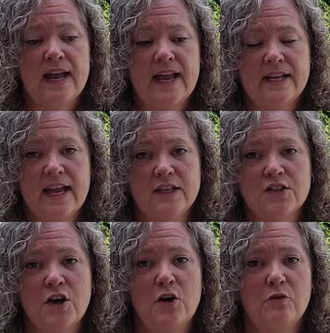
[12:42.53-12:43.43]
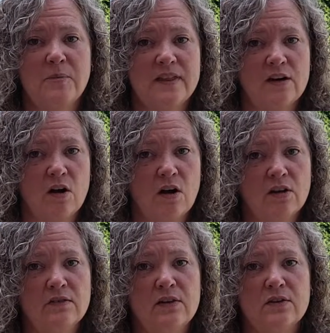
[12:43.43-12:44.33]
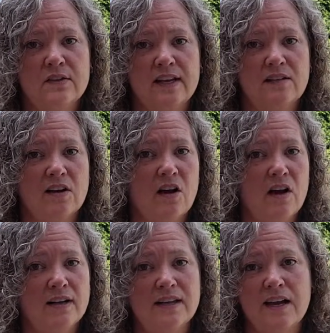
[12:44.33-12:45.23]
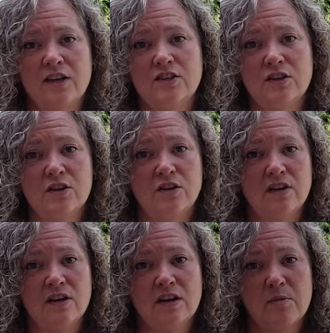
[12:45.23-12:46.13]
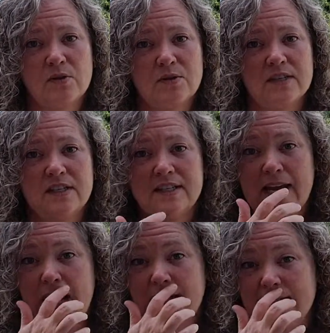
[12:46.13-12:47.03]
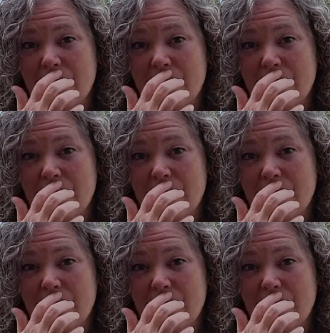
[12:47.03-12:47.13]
and Cades Cove, but then all of those, like LeConte, I could turn a couple of those into day hikes.